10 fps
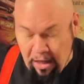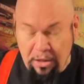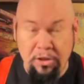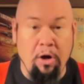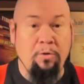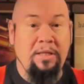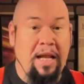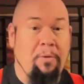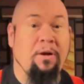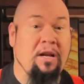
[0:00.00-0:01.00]
So
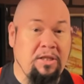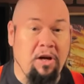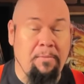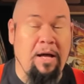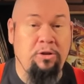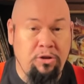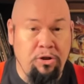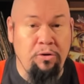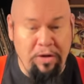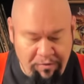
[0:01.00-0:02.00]
today we're going to talk about
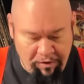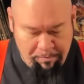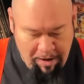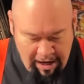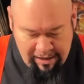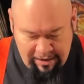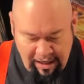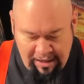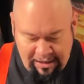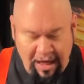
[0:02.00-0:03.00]
two different pens.
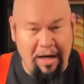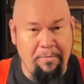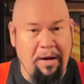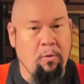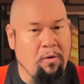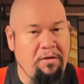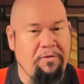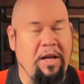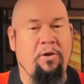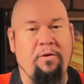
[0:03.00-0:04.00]
I decided to make one
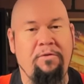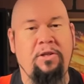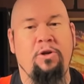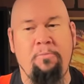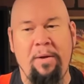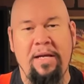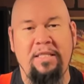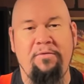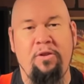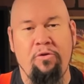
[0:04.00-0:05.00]
video of the two
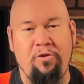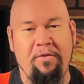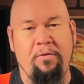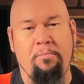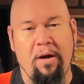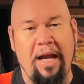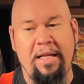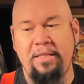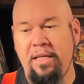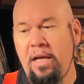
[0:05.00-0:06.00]
pens, even though they're different
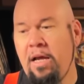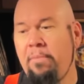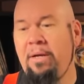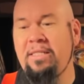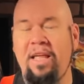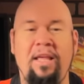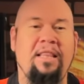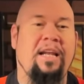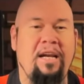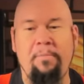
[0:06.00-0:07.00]
brands, because I
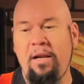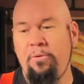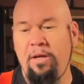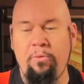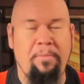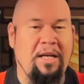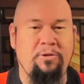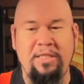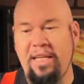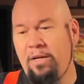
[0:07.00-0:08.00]
think that anybody that would be
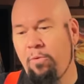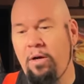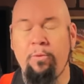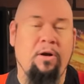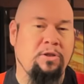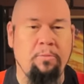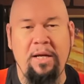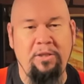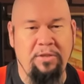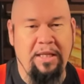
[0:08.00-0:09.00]
interested in one would also
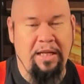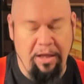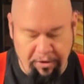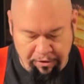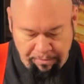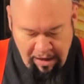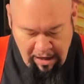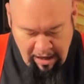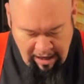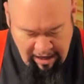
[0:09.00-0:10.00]
be interested in the other.
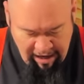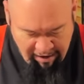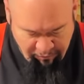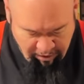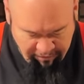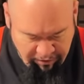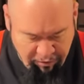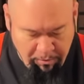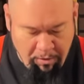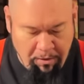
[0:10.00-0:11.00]
I have one of the
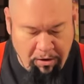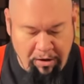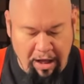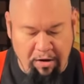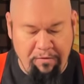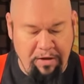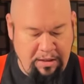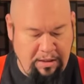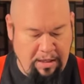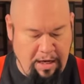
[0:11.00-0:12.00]
new Montblanc
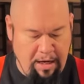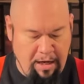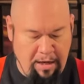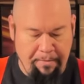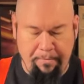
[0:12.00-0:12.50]
Elvis uh,